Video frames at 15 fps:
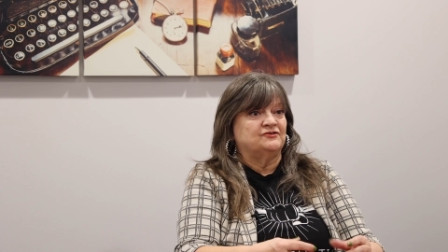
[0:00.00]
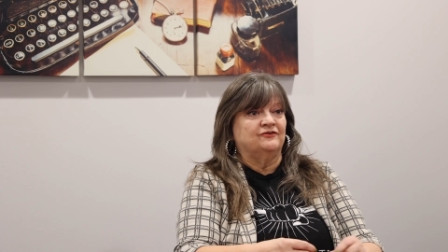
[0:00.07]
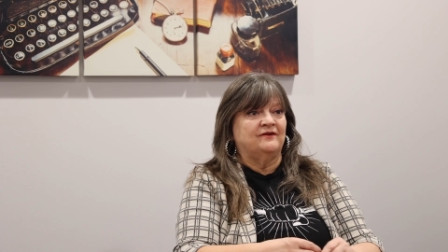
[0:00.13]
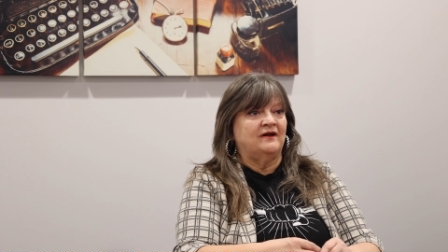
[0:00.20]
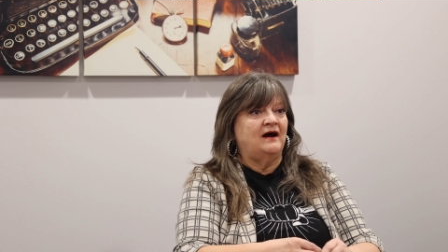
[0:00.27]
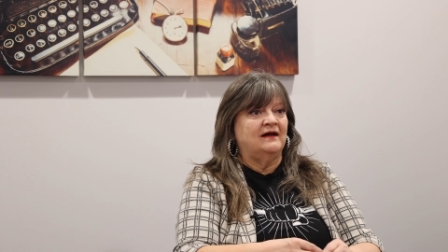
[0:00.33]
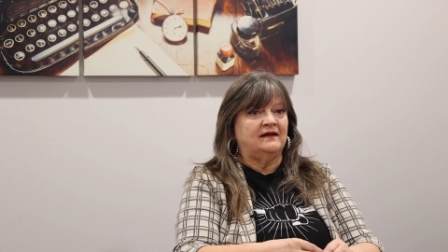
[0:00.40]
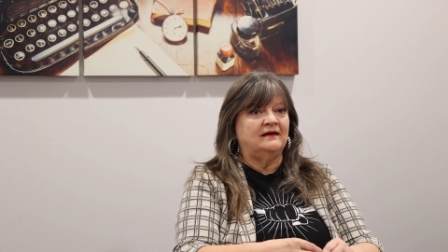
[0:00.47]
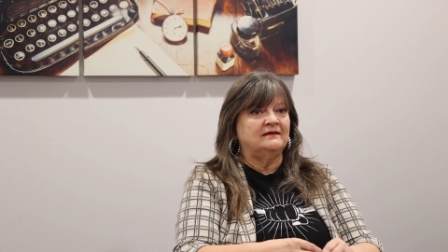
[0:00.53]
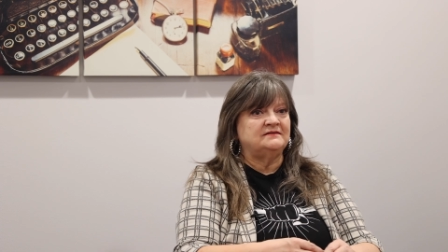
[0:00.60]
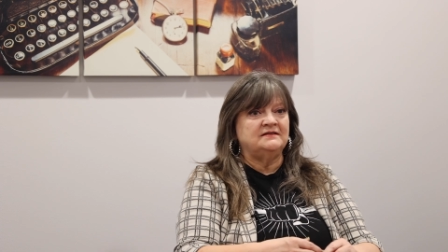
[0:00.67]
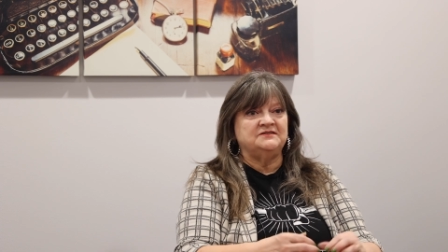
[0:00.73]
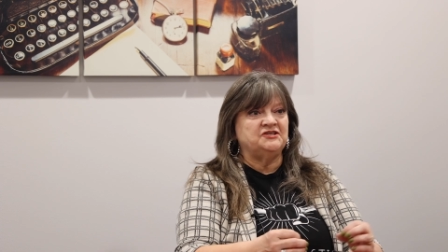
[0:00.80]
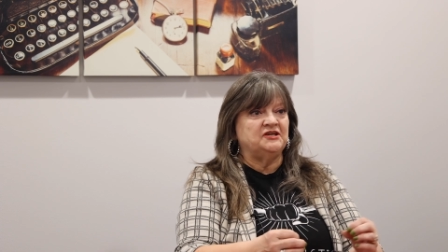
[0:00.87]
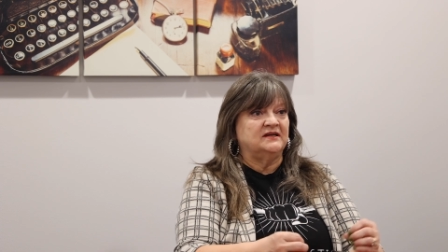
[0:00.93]
You're not a
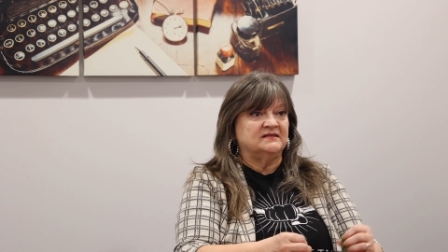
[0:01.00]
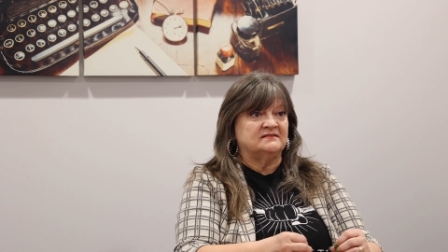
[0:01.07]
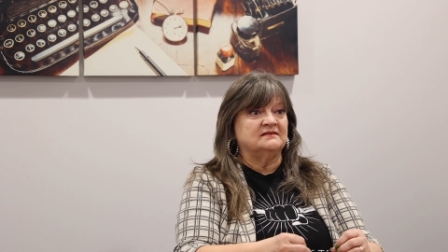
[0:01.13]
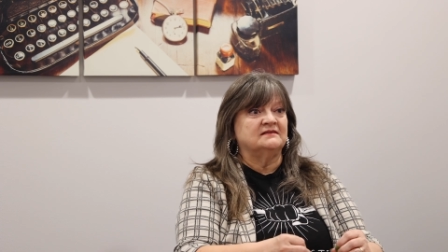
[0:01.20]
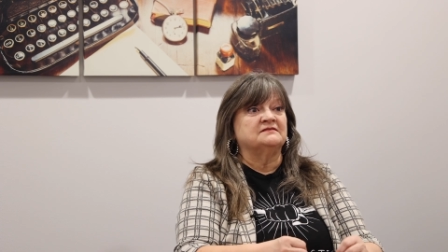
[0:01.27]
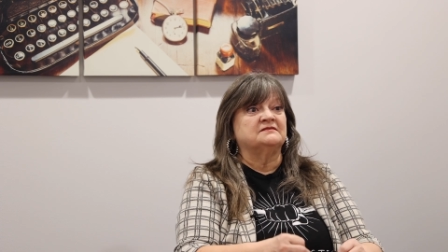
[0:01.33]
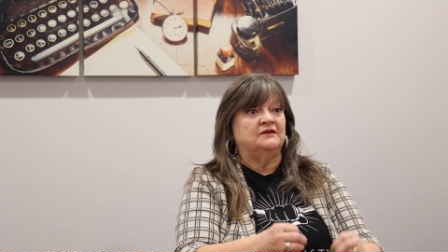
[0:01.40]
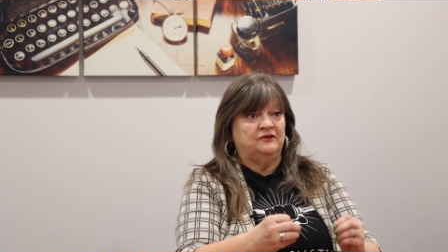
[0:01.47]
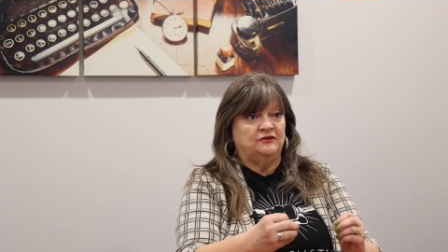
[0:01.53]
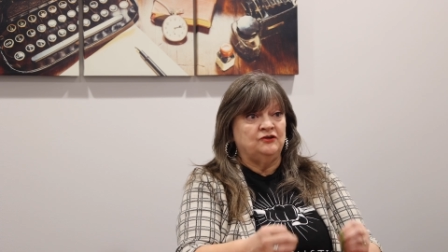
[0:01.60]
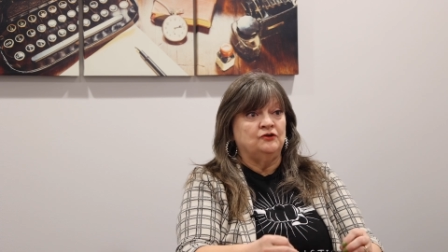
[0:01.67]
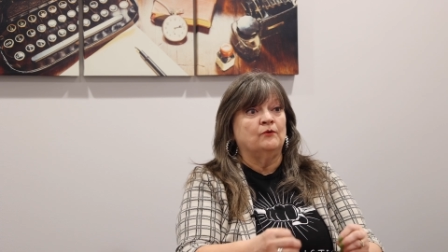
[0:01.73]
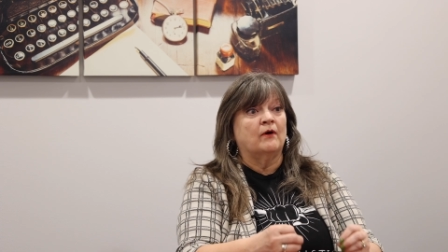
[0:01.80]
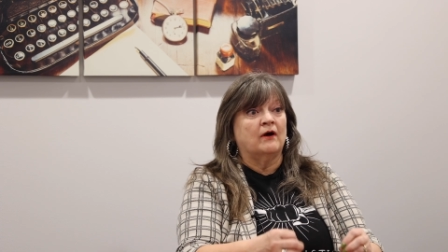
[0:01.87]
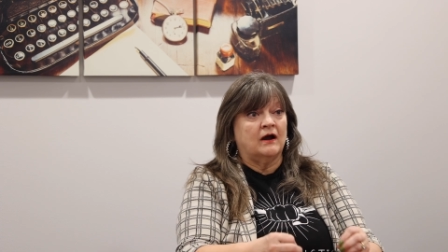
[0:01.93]
teaching assistant.
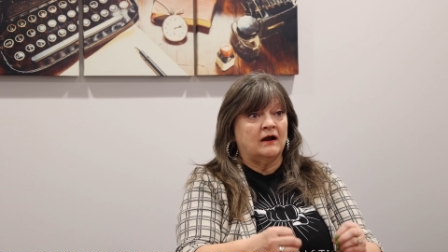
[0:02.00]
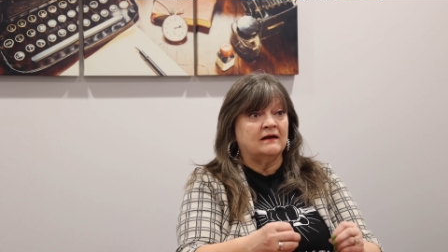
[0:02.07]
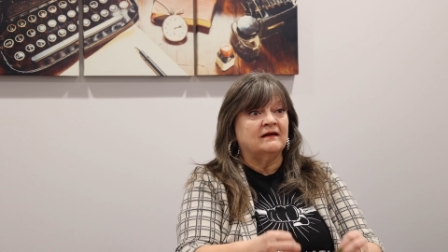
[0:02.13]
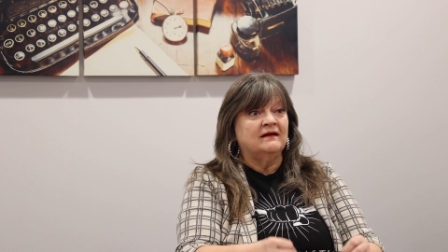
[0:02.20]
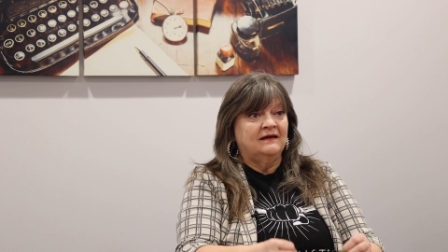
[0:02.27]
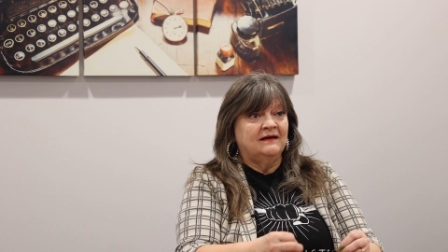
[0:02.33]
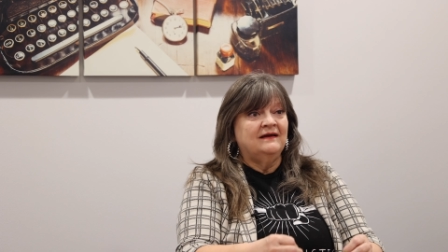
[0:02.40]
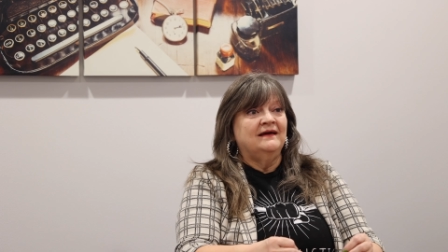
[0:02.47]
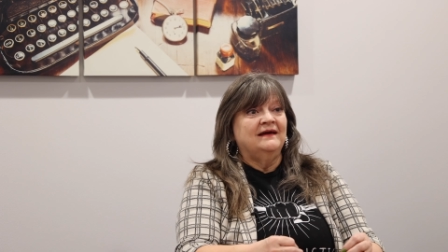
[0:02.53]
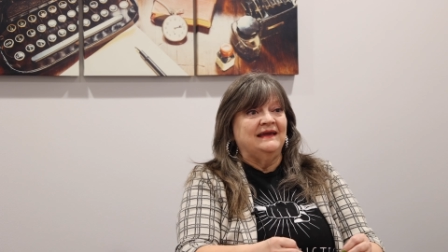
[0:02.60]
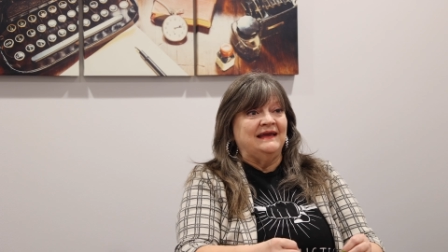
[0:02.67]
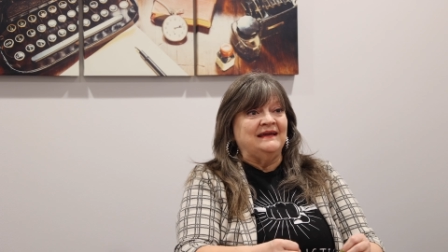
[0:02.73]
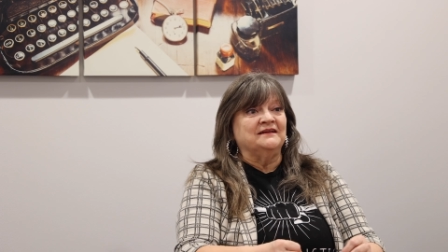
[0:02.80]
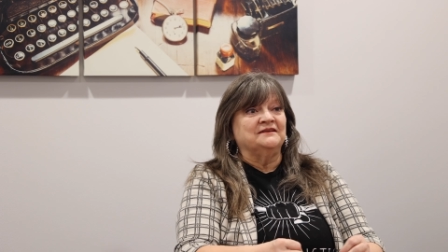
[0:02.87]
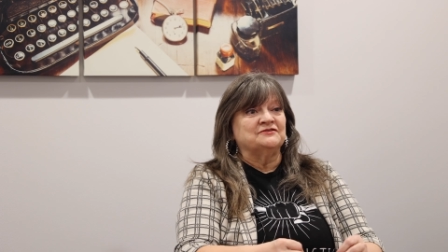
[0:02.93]
You are
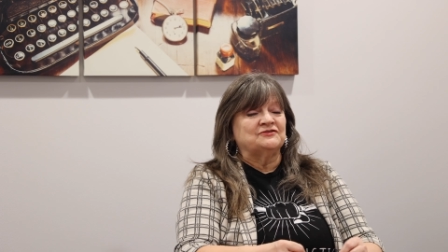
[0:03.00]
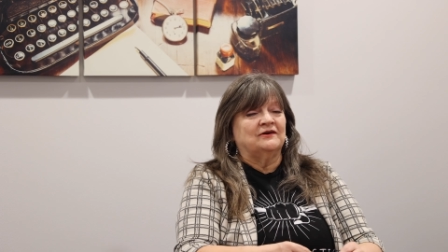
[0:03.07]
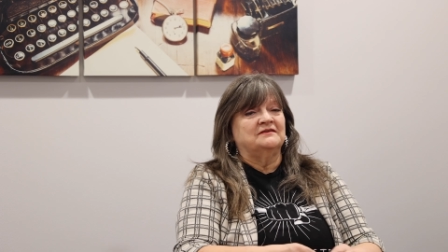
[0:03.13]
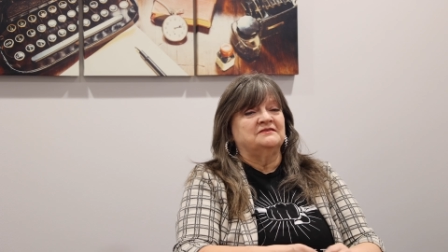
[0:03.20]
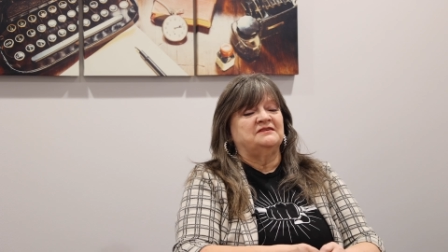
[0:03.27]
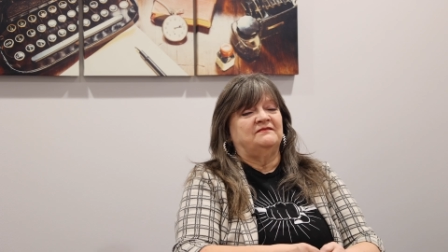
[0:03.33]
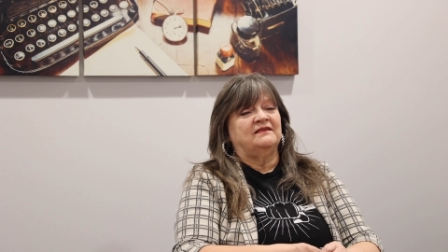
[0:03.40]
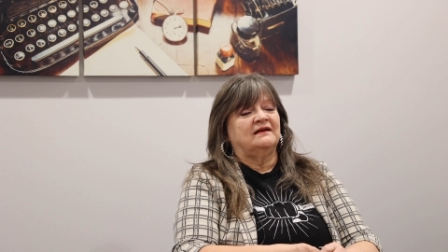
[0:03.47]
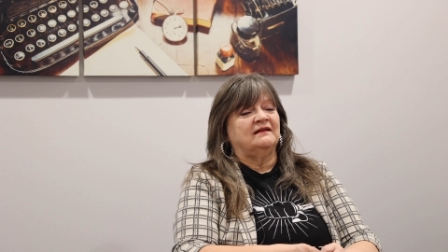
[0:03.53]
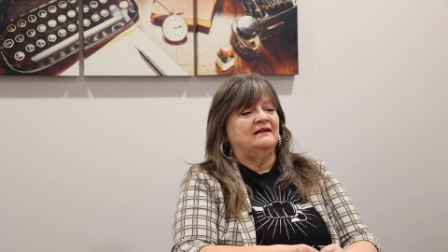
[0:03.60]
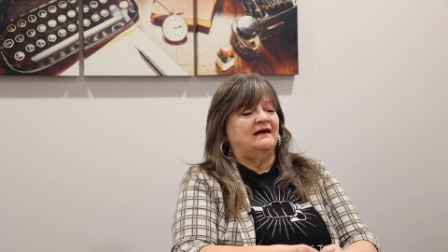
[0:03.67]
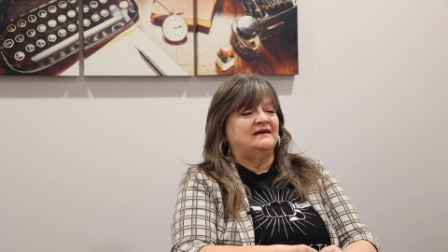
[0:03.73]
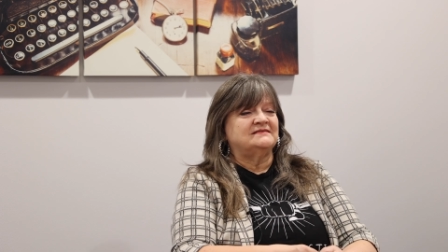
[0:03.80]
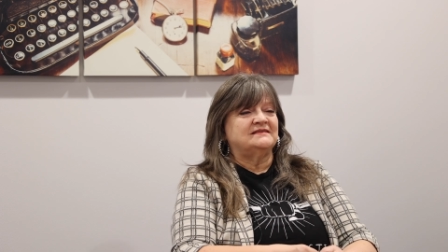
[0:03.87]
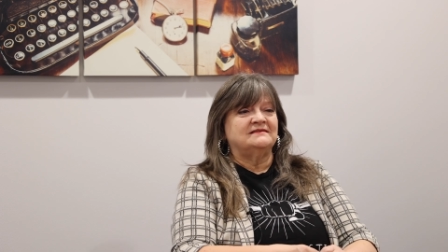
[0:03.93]
in charge of the
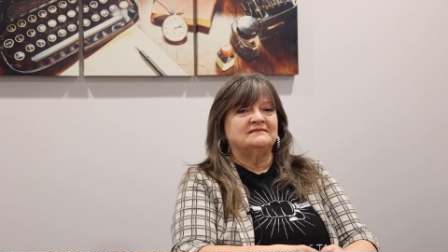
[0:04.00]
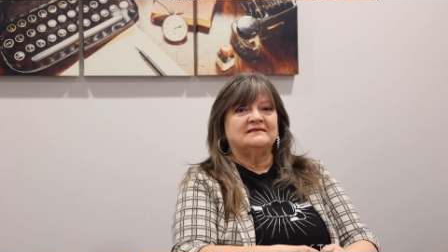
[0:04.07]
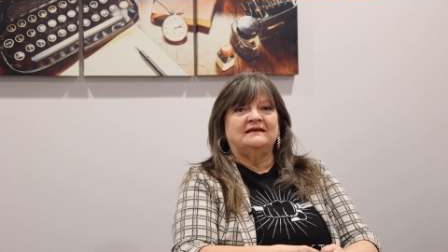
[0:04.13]
classes.